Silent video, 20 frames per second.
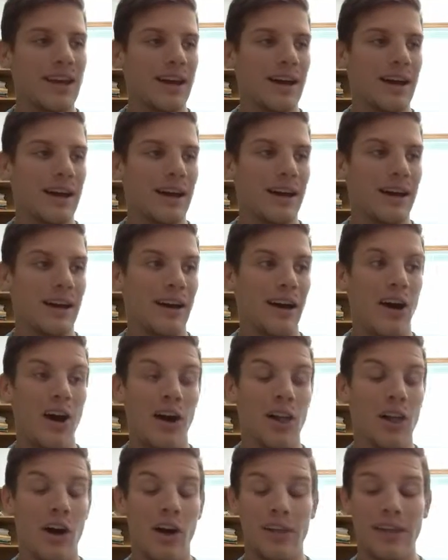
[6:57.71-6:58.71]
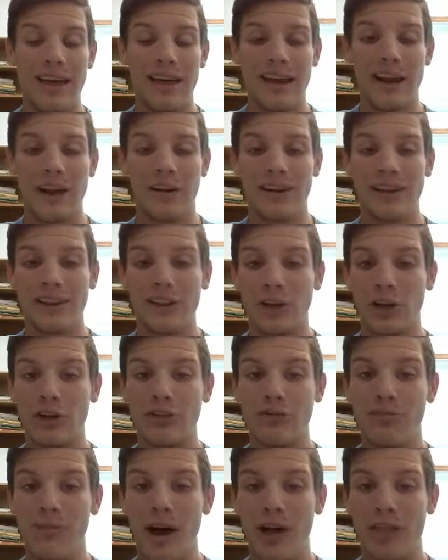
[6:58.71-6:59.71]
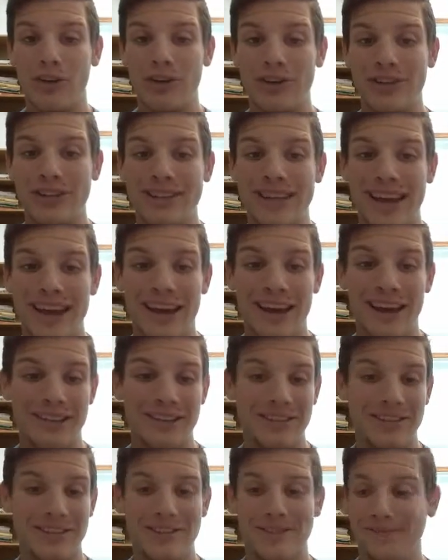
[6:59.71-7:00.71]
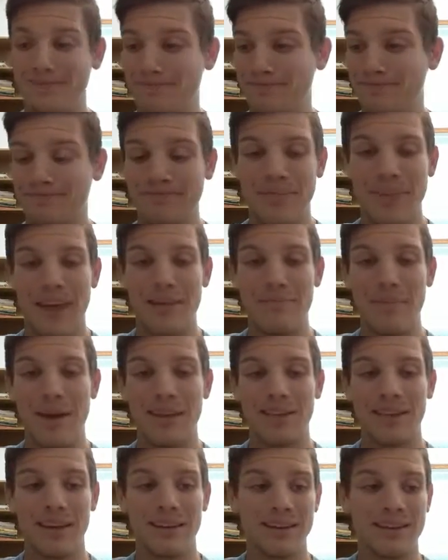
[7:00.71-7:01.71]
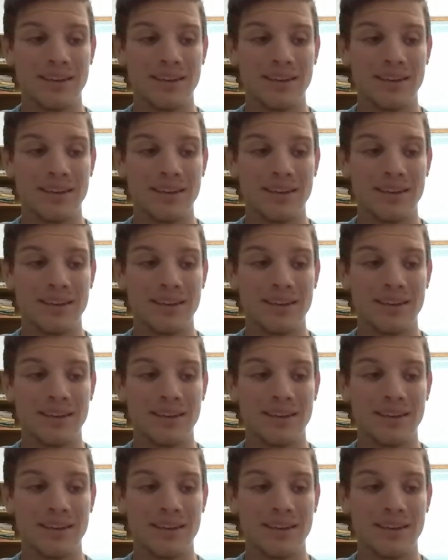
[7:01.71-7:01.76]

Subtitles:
along that area, learn from others, and make that